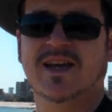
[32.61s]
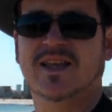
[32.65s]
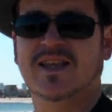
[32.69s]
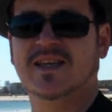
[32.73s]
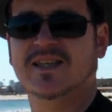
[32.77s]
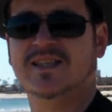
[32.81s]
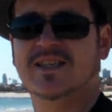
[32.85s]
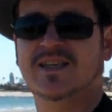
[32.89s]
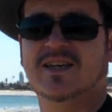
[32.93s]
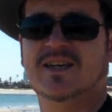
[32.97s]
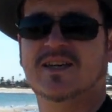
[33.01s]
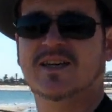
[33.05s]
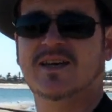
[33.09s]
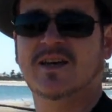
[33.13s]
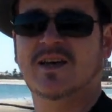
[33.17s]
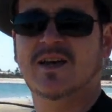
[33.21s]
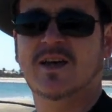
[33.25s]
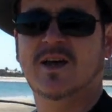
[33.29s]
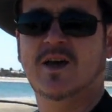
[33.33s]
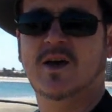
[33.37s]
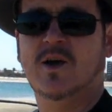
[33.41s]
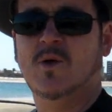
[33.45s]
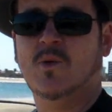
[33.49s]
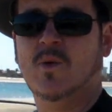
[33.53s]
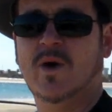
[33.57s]
There's a
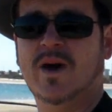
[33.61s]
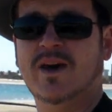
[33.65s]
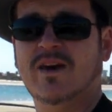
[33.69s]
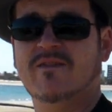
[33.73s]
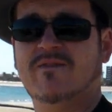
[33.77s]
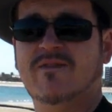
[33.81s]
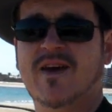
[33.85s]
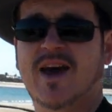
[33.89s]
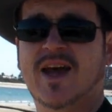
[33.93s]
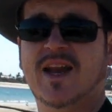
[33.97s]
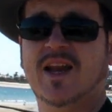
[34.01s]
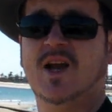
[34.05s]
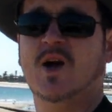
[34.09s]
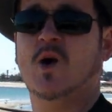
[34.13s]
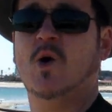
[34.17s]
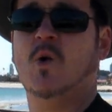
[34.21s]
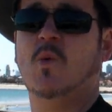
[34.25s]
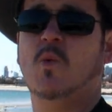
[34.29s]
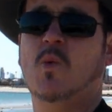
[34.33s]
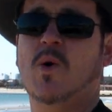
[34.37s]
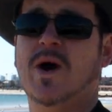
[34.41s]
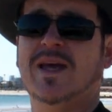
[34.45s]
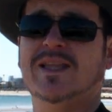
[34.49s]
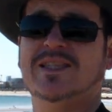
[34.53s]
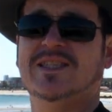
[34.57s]
Waingafat
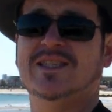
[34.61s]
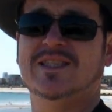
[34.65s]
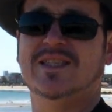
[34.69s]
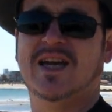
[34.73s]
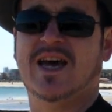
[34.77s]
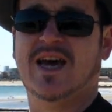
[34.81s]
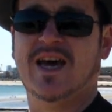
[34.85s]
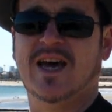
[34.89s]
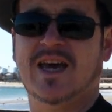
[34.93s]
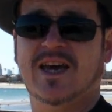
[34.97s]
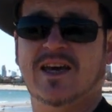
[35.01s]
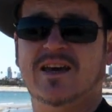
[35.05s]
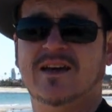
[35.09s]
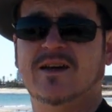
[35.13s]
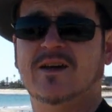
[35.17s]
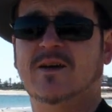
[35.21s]
Wednesday,